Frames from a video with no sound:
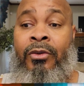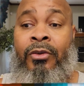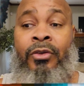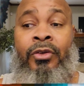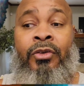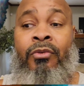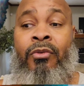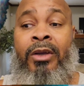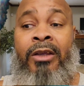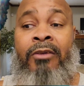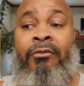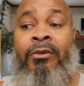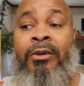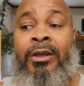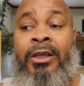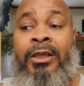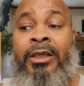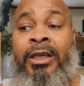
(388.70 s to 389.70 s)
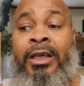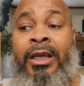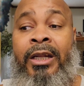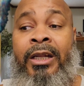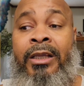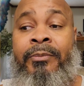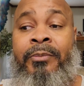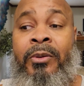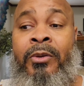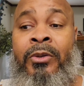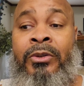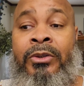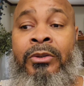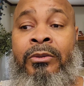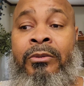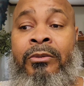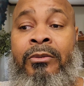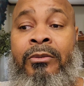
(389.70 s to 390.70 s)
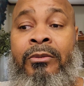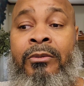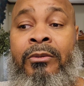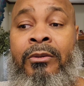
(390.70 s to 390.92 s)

you ain't really getting that person,